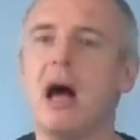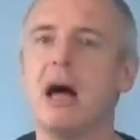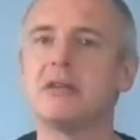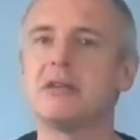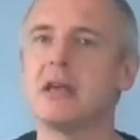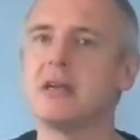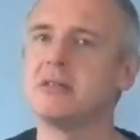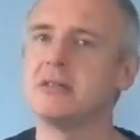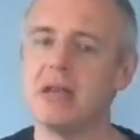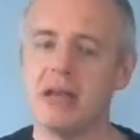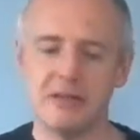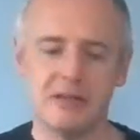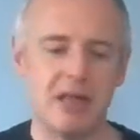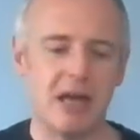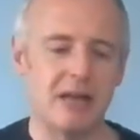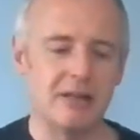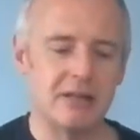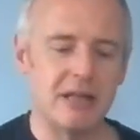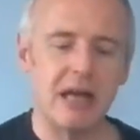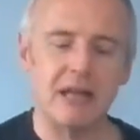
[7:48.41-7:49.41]
As I
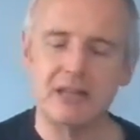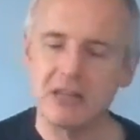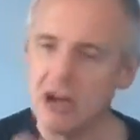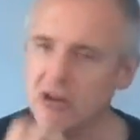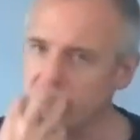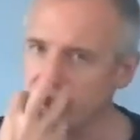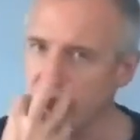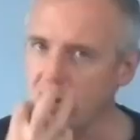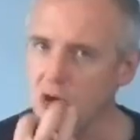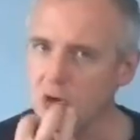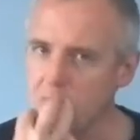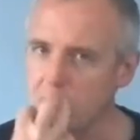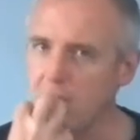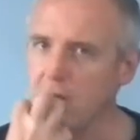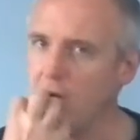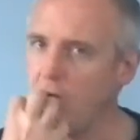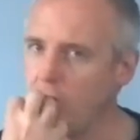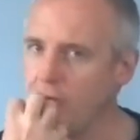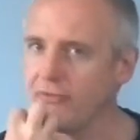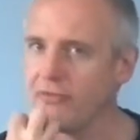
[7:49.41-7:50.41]
said, that, that
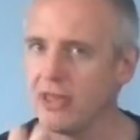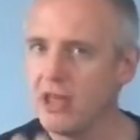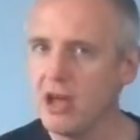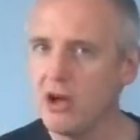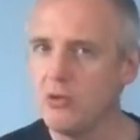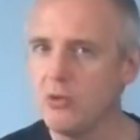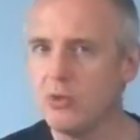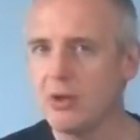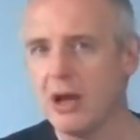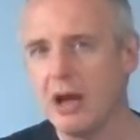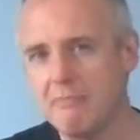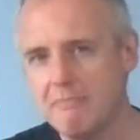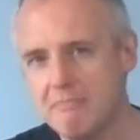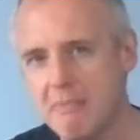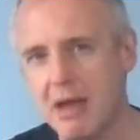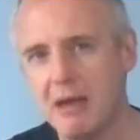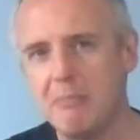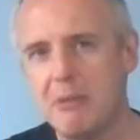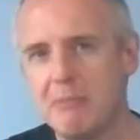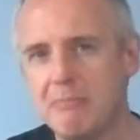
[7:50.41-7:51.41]
aroma of the oak uh,
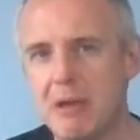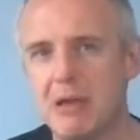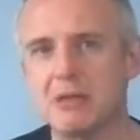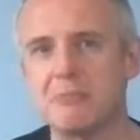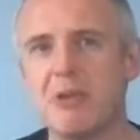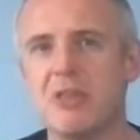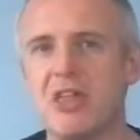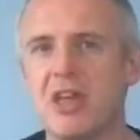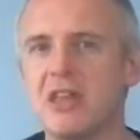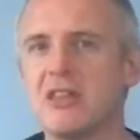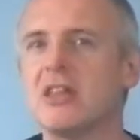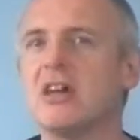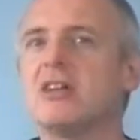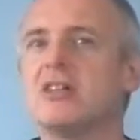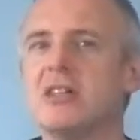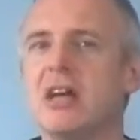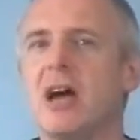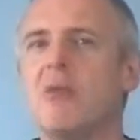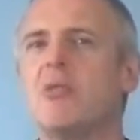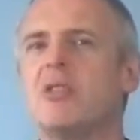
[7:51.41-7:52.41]
maybe makes me think
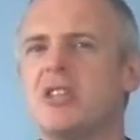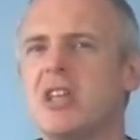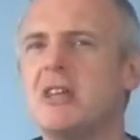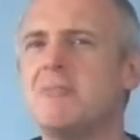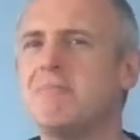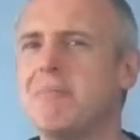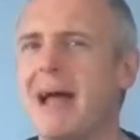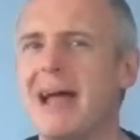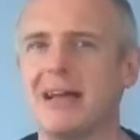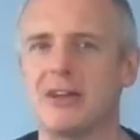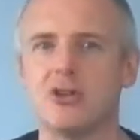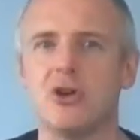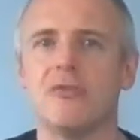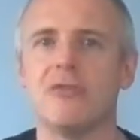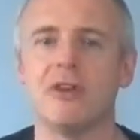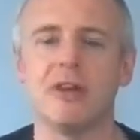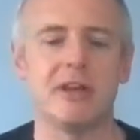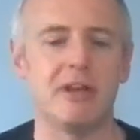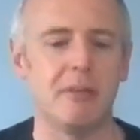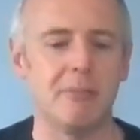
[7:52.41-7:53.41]
that I wish they'd backed
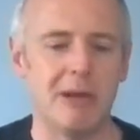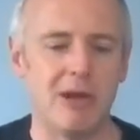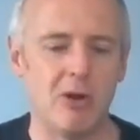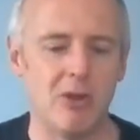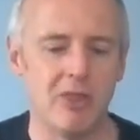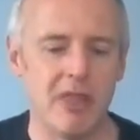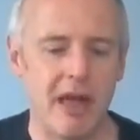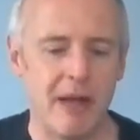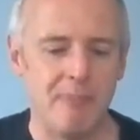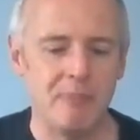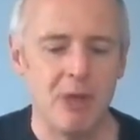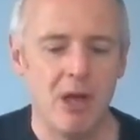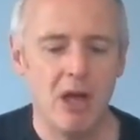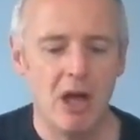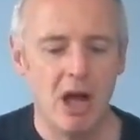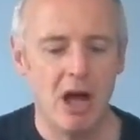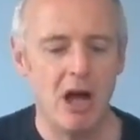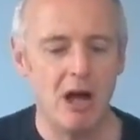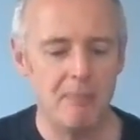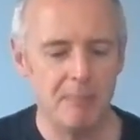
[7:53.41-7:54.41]
off a little bit on that.
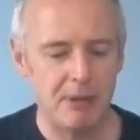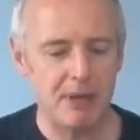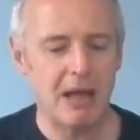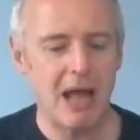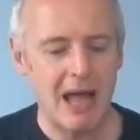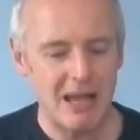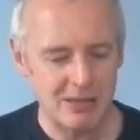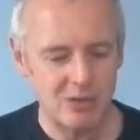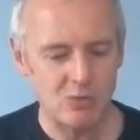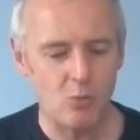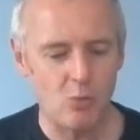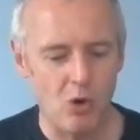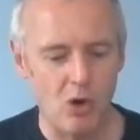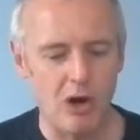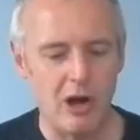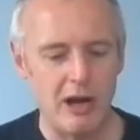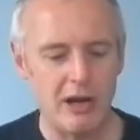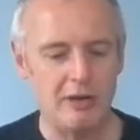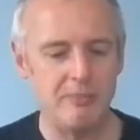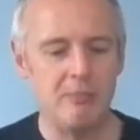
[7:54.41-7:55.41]
Uh, but as a
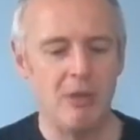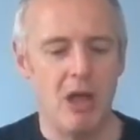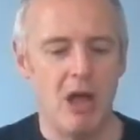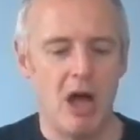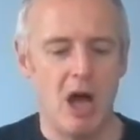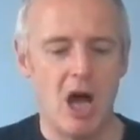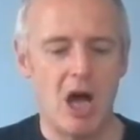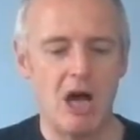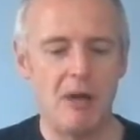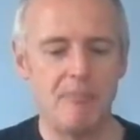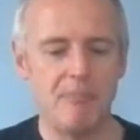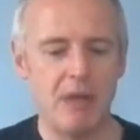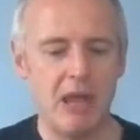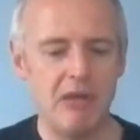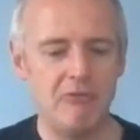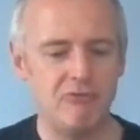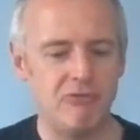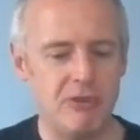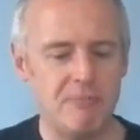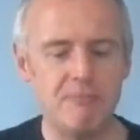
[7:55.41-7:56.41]
wine, um,
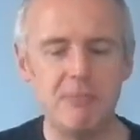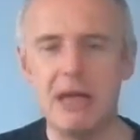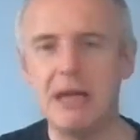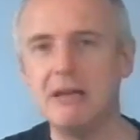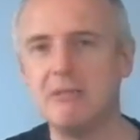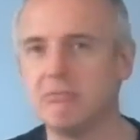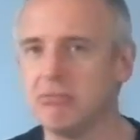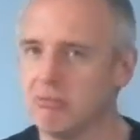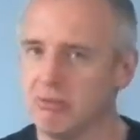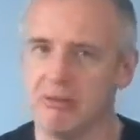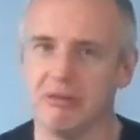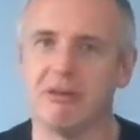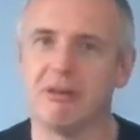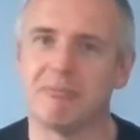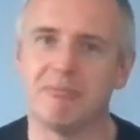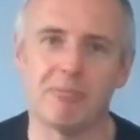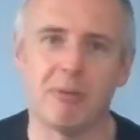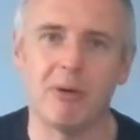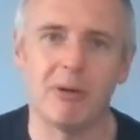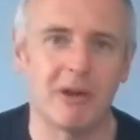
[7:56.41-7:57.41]
it well,
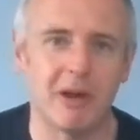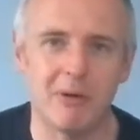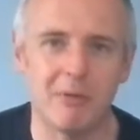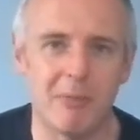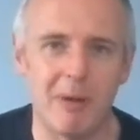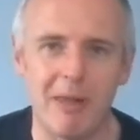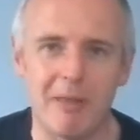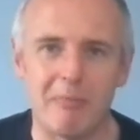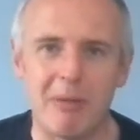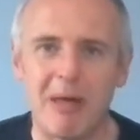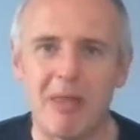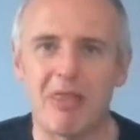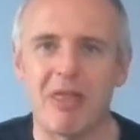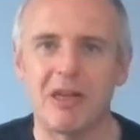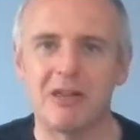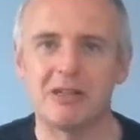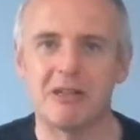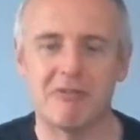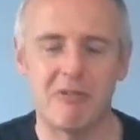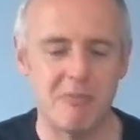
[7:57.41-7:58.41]
probably going about, about,
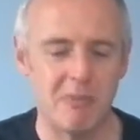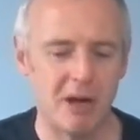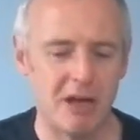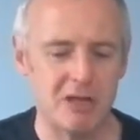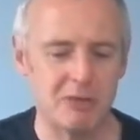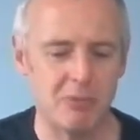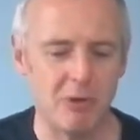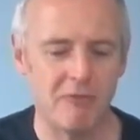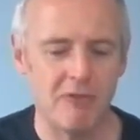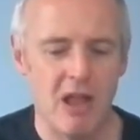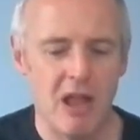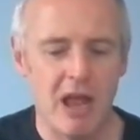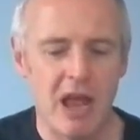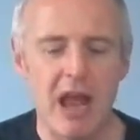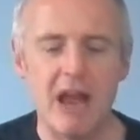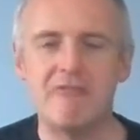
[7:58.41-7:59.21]
things it reminds me of.